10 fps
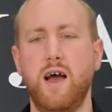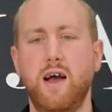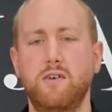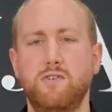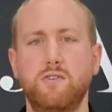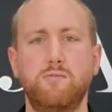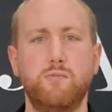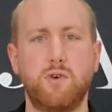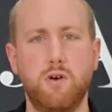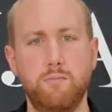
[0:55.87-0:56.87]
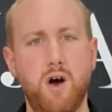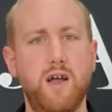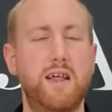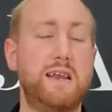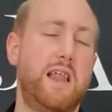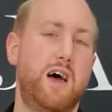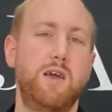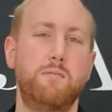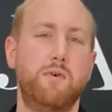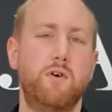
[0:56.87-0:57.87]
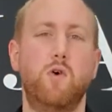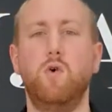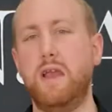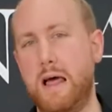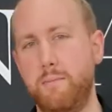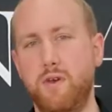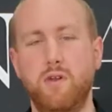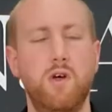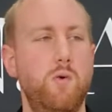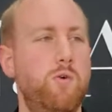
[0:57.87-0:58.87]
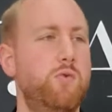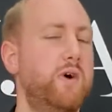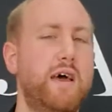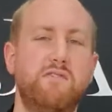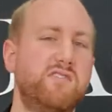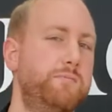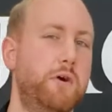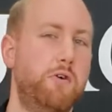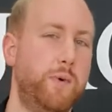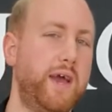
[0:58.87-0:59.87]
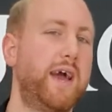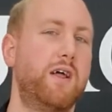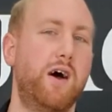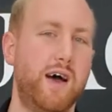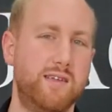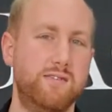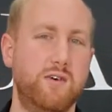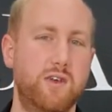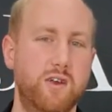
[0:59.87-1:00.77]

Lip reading: and combining lime or lemon with whatever spirit we could get our hands on.